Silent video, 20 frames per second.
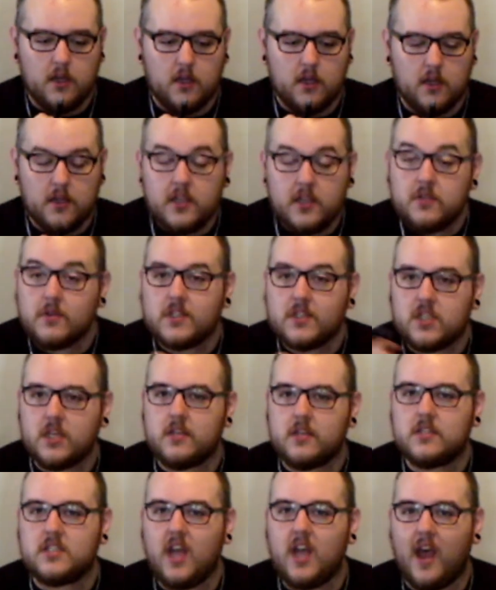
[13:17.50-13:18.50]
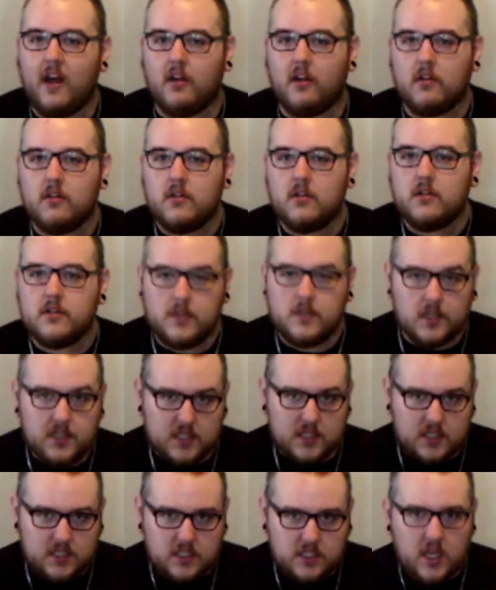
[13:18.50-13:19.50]
This would still sell to the
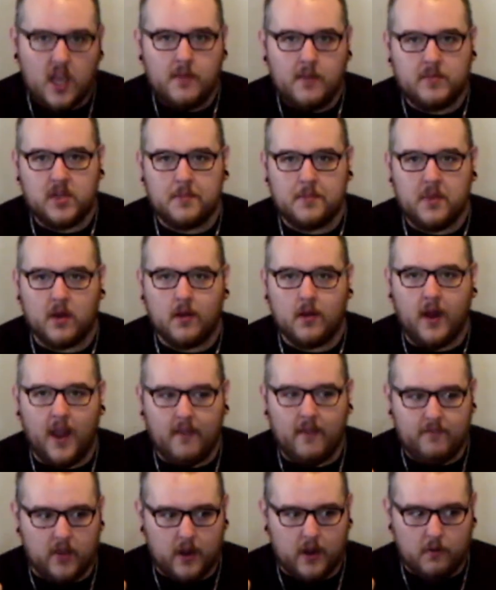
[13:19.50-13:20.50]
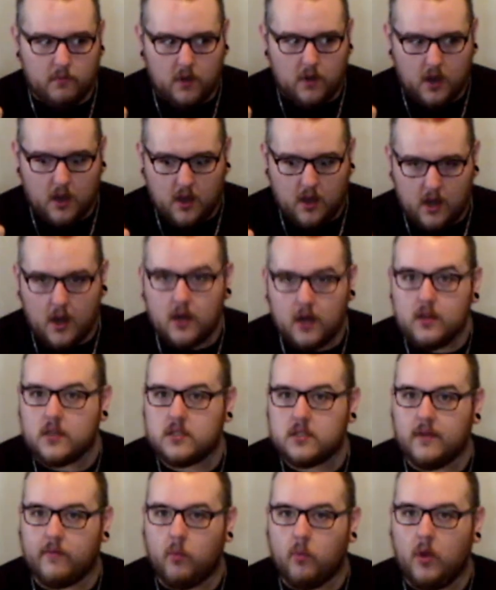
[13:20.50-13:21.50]
same demographic, regardless
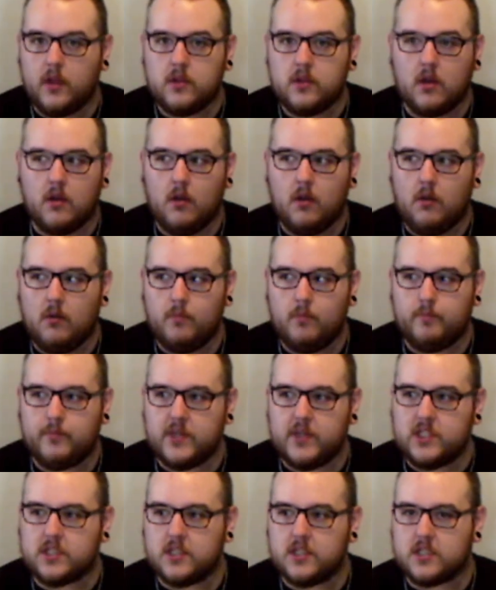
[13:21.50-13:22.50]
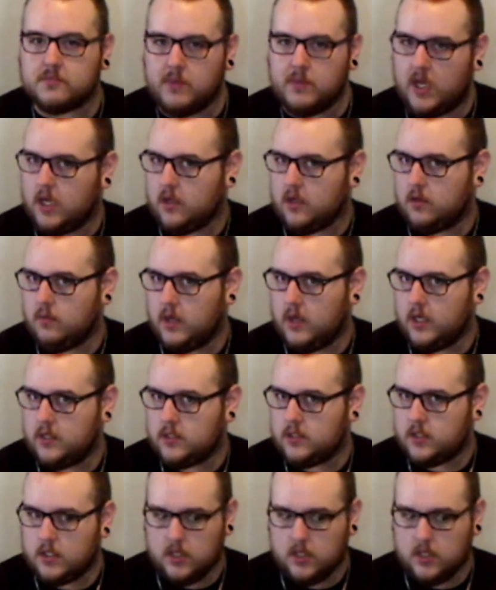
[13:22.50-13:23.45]
of what their whole business model was.